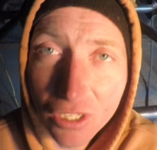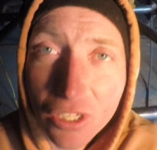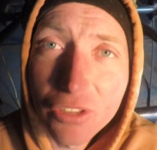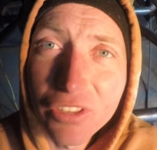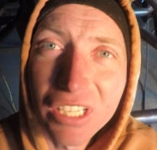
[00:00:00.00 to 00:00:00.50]

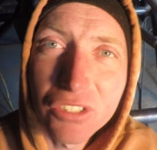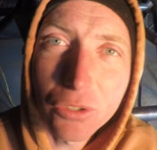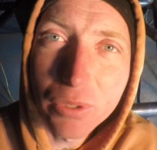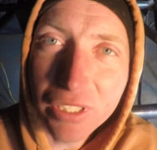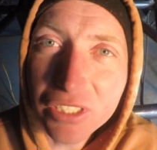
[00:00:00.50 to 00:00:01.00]
Things are
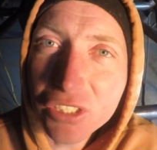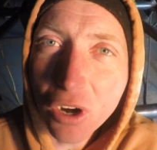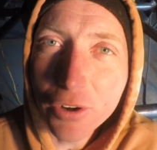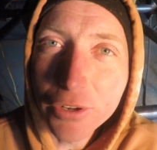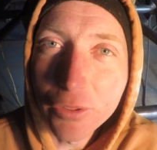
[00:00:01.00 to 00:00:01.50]
really
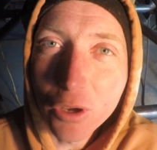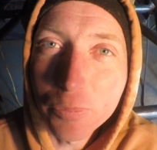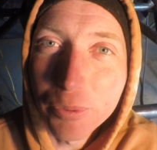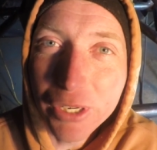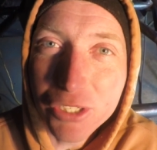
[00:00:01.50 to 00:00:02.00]
starting to look
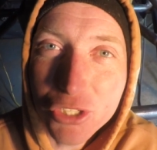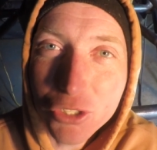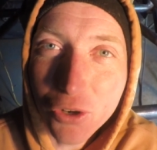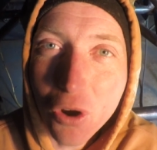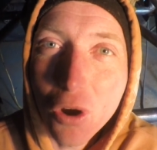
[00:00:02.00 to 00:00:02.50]
pretty
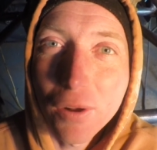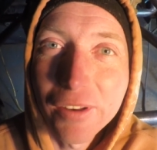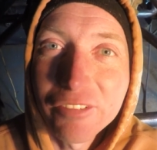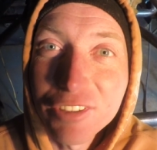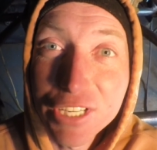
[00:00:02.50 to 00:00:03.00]
strong and
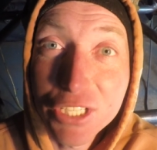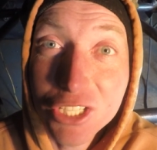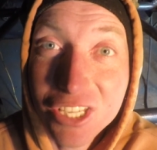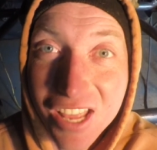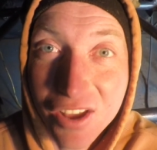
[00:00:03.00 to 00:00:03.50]
finished
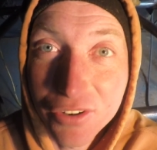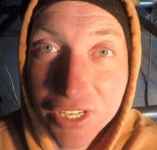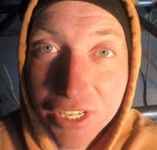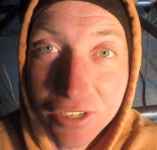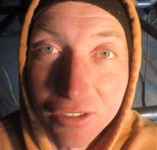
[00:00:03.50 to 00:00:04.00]
down
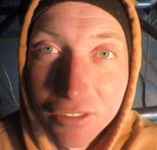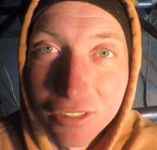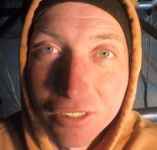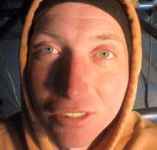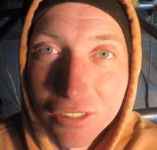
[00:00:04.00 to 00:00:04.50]
here.
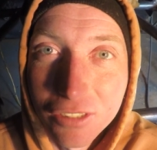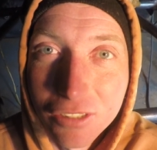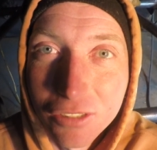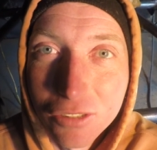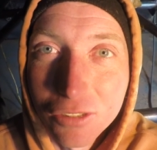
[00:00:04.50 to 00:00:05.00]

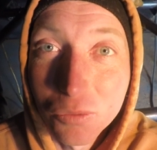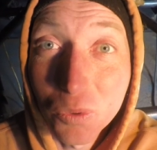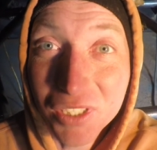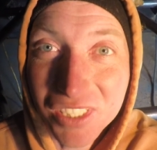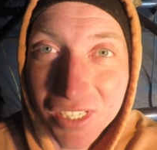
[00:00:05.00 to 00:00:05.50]

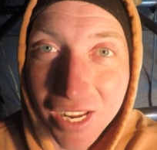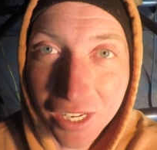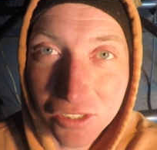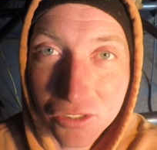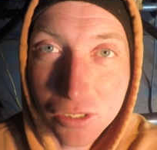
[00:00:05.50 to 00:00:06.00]
What's
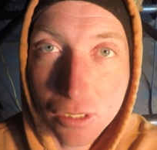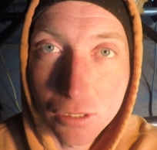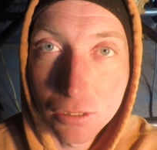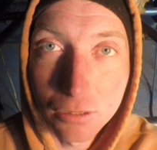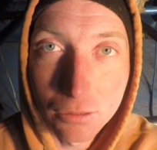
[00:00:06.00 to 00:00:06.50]
next?
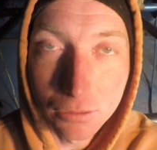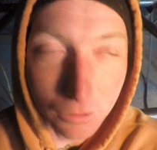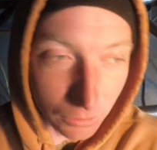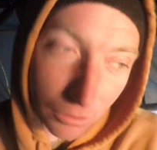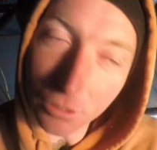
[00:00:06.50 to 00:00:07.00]

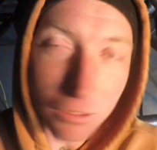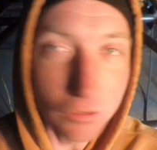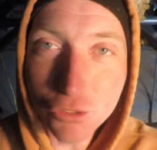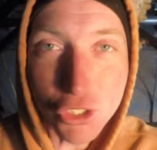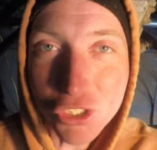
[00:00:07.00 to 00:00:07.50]

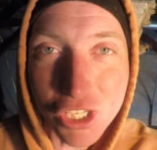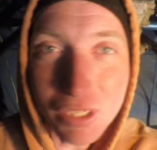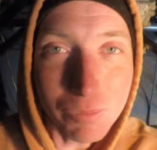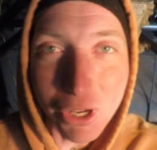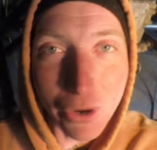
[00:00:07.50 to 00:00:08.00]
Just keep
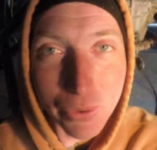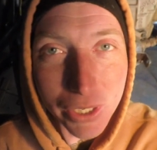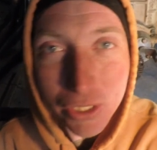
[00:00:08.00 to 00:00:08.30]
going.